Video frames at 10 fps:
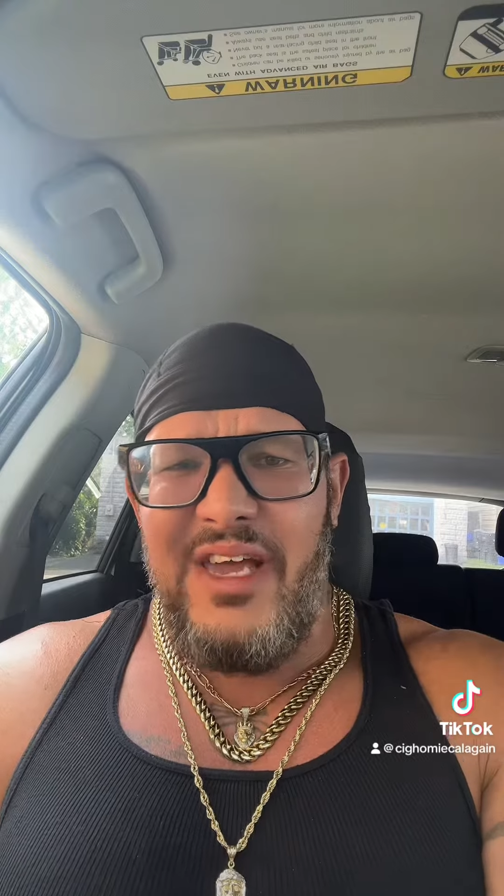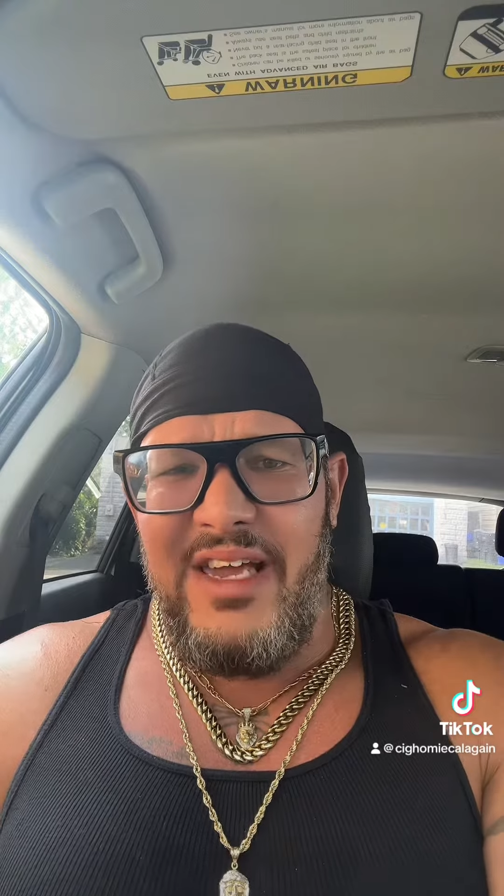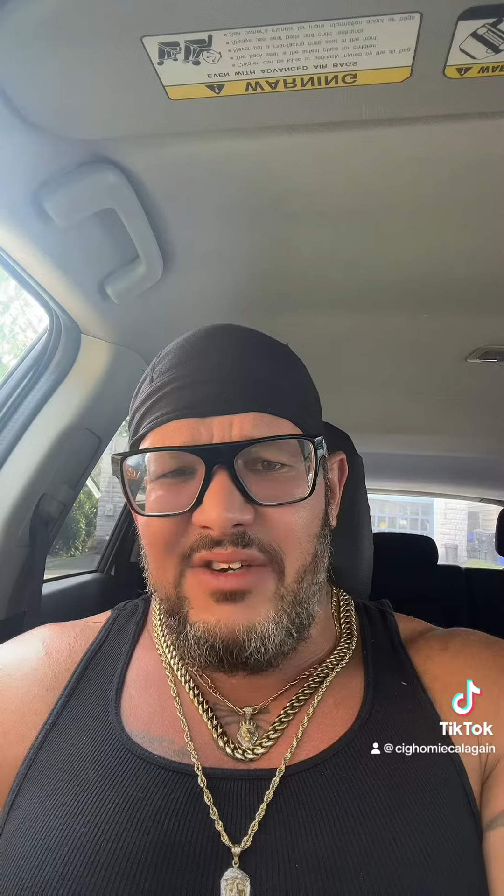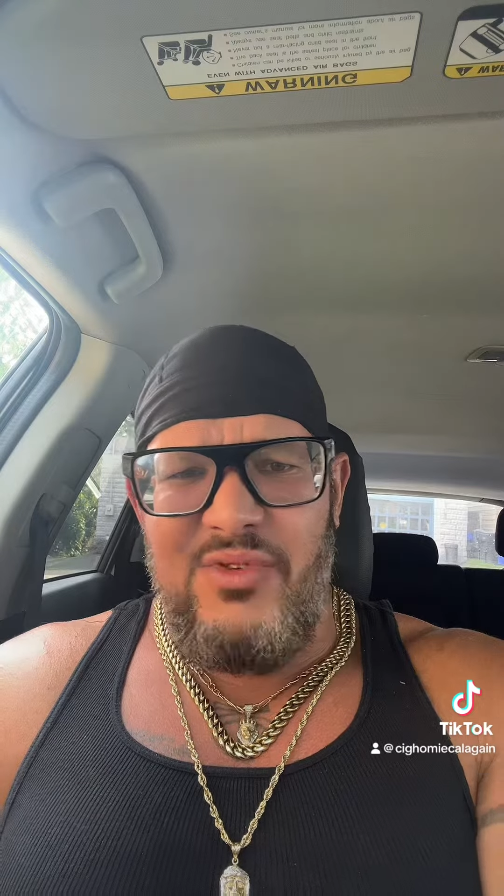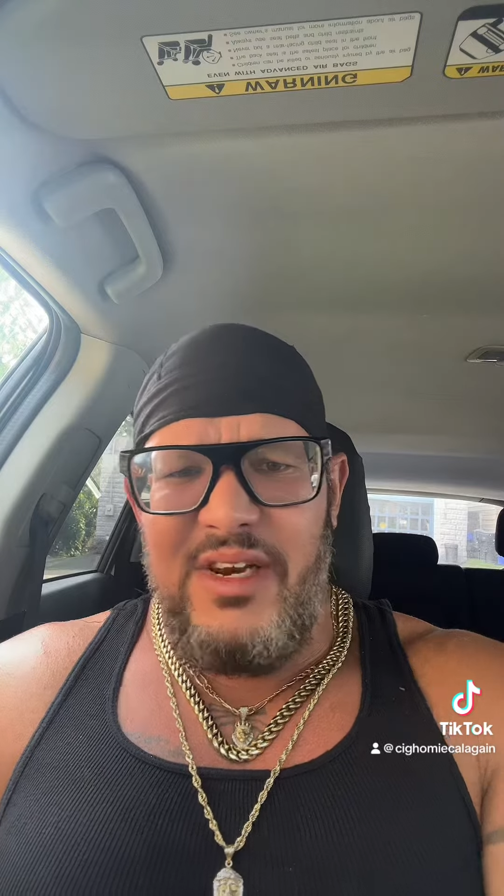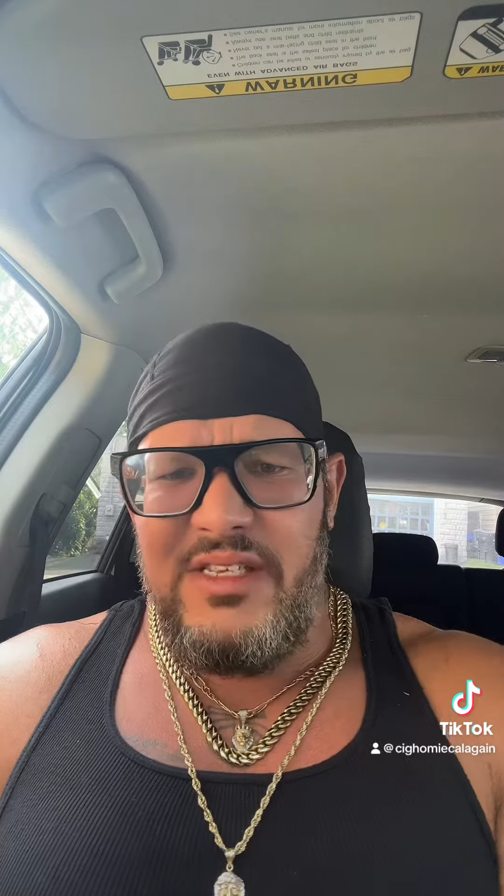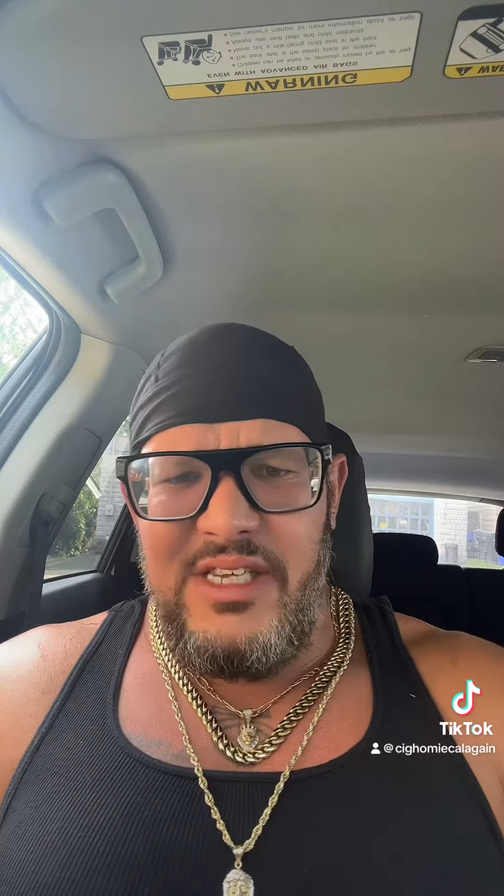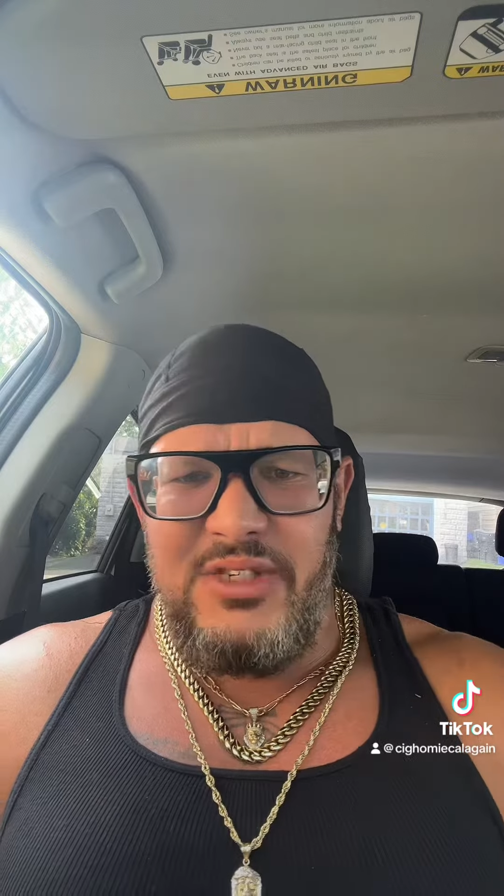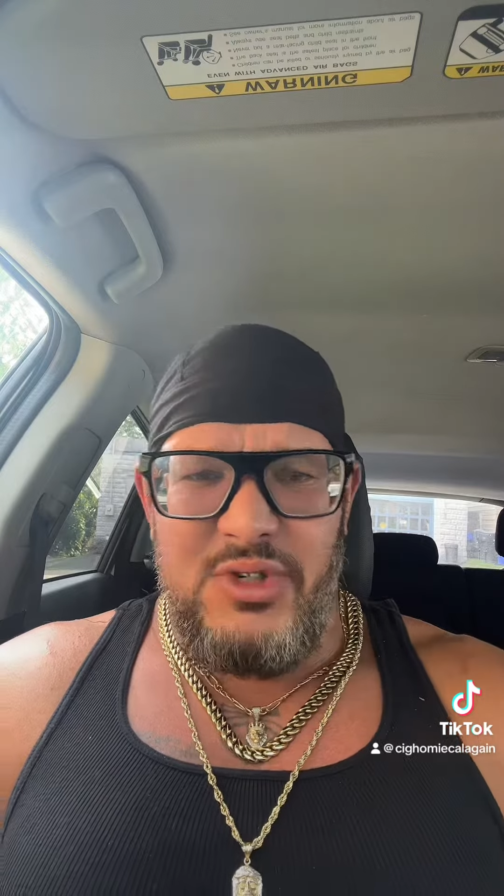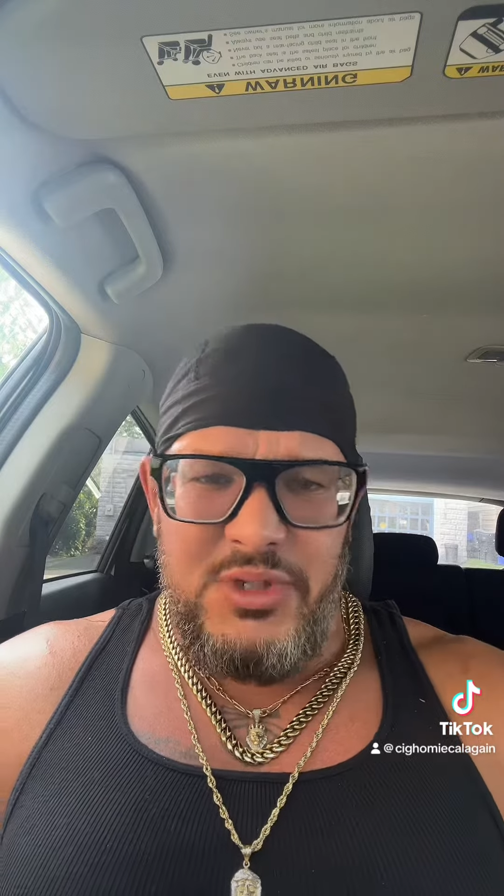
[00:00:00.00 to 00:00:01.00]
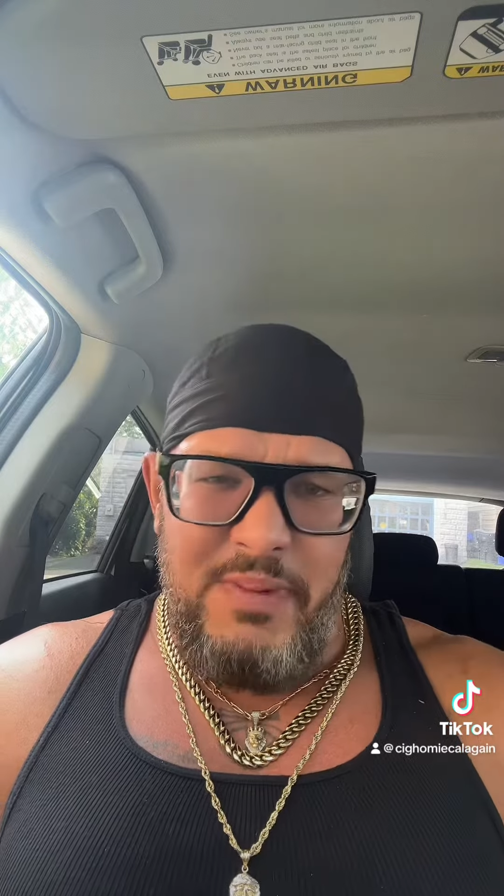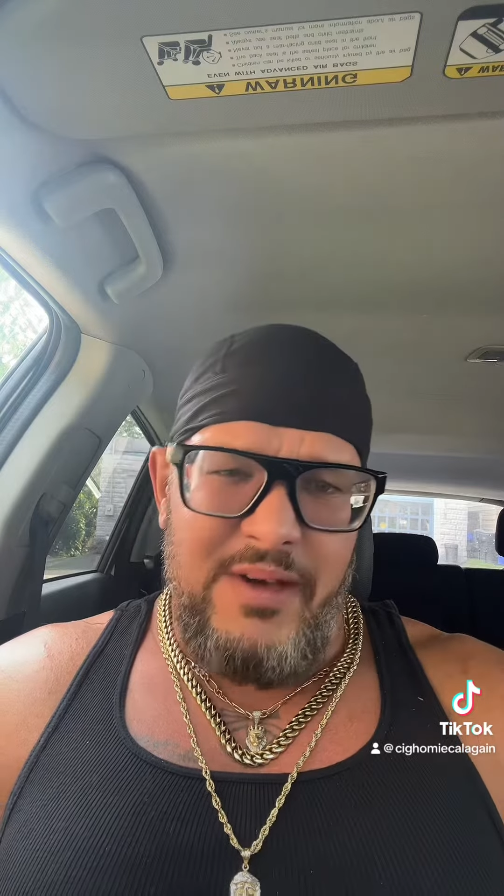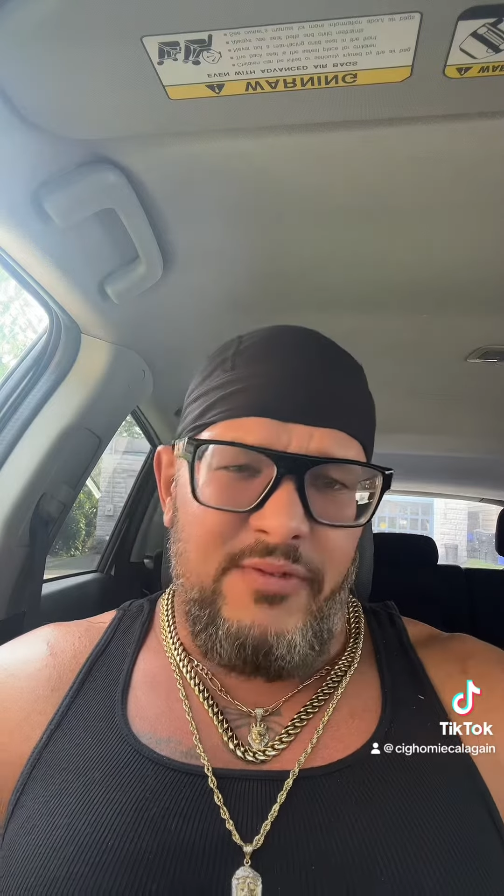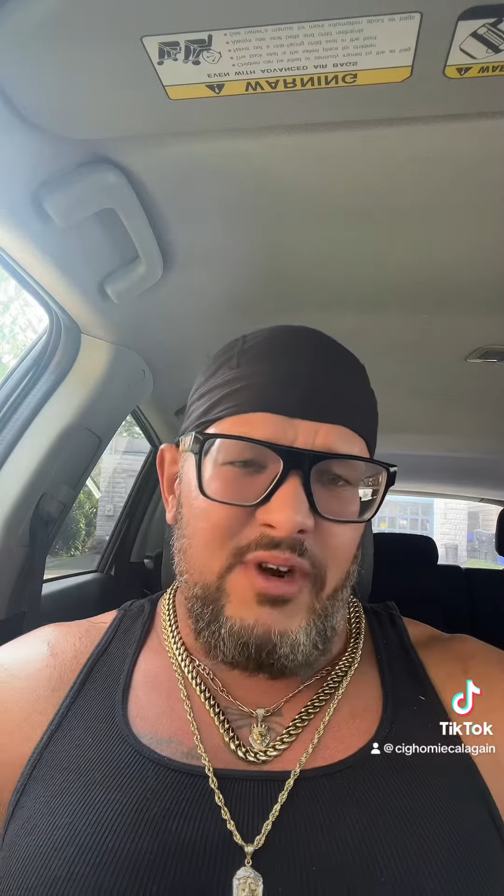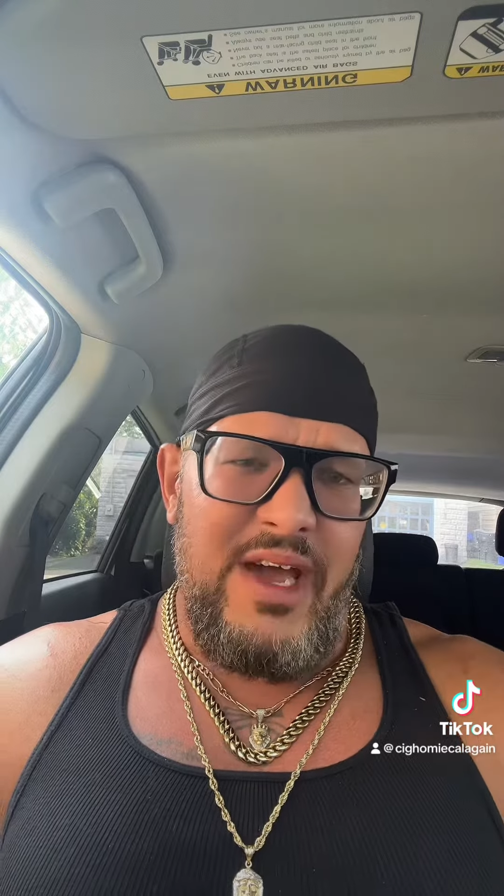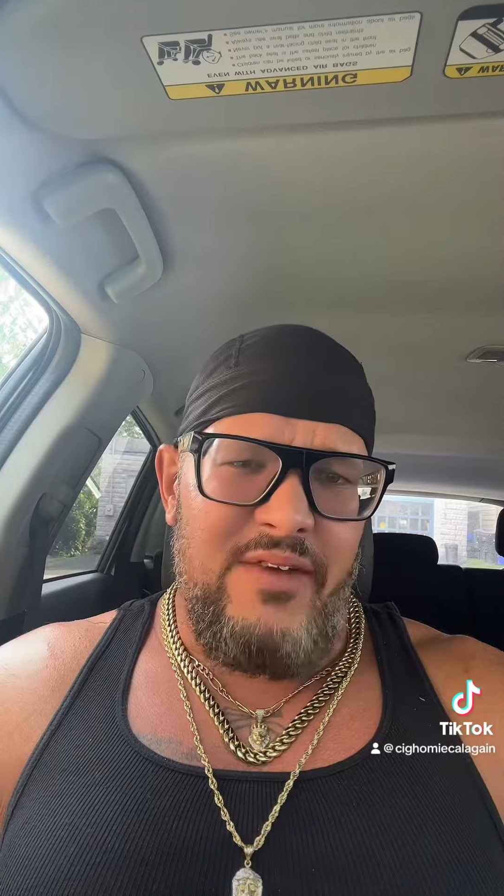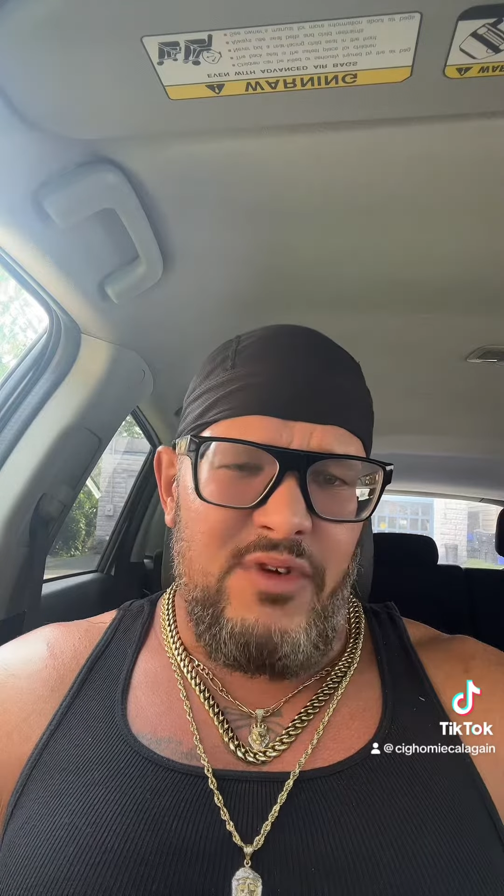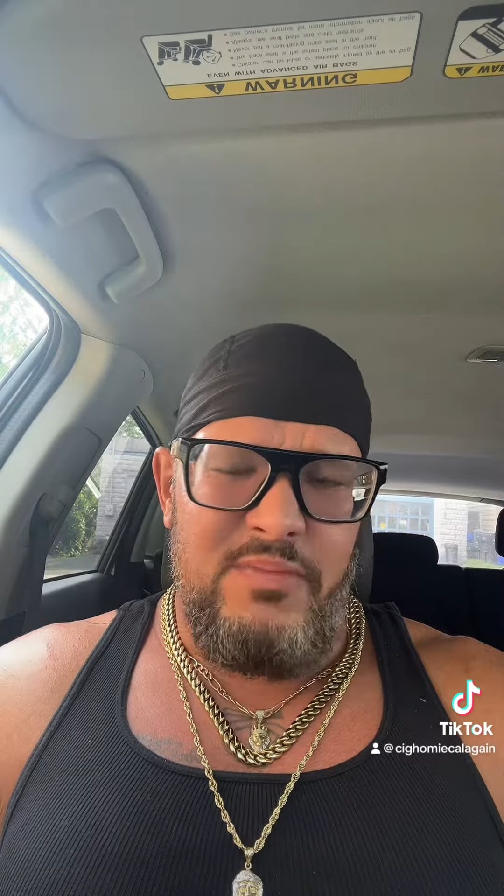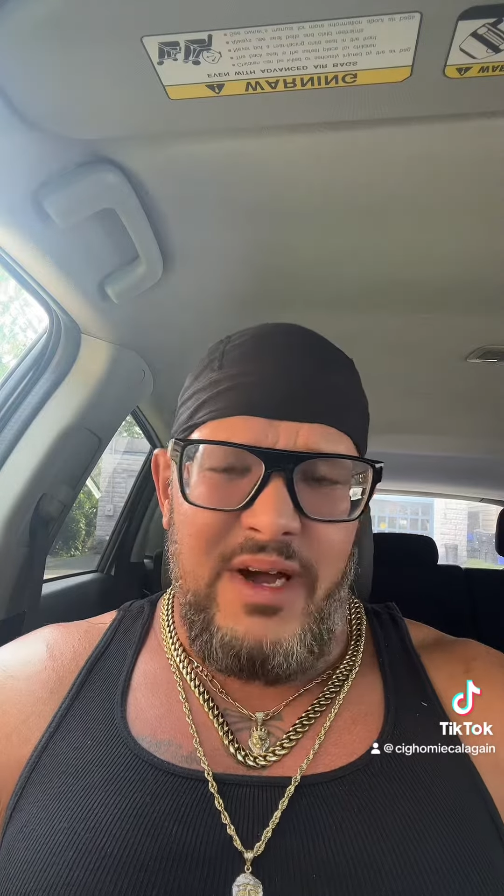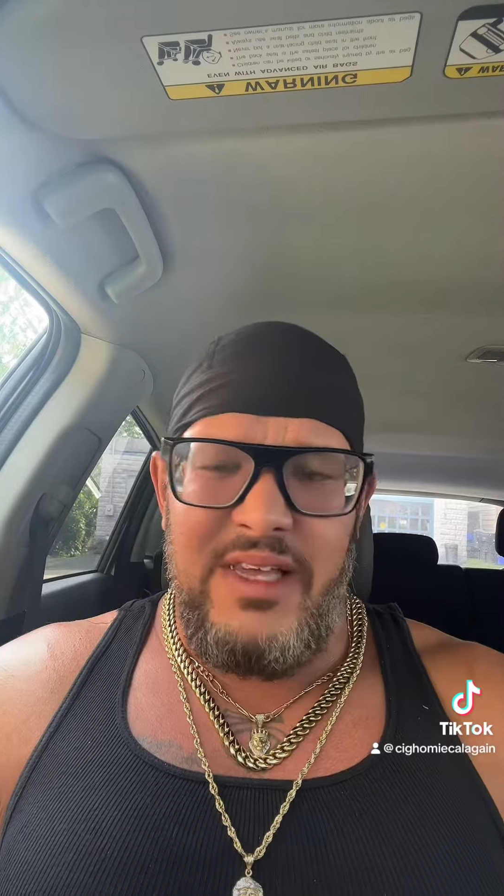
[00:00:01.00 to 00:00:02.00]
ignorant, and disrespectful to
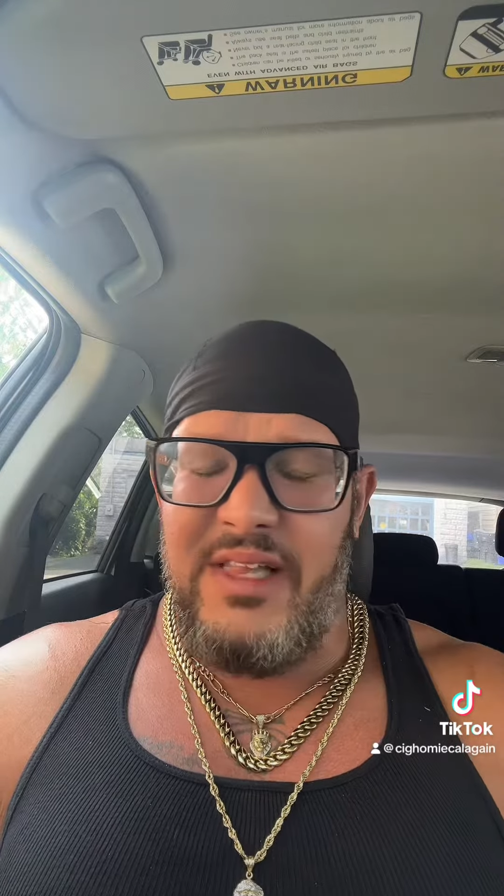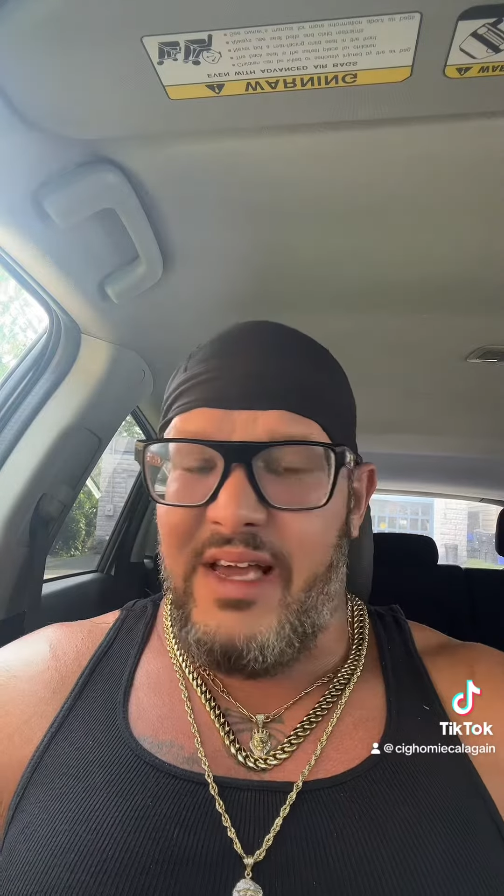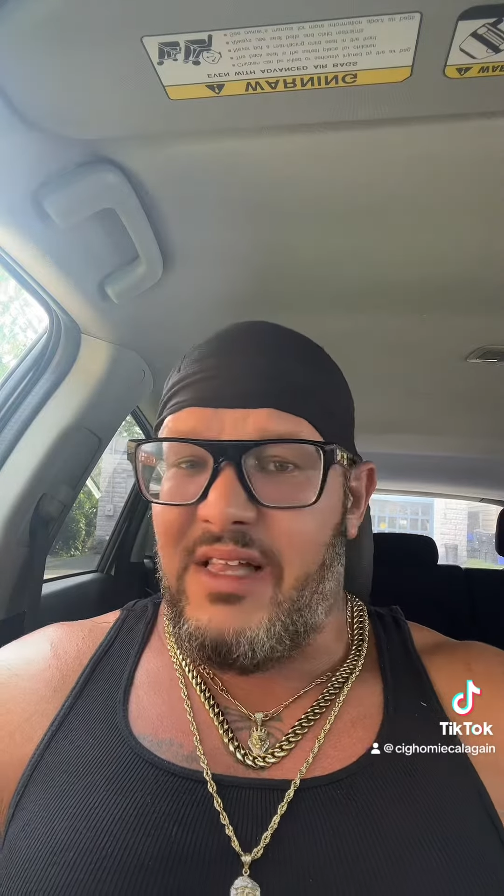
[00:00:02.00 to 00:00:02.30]
everybody like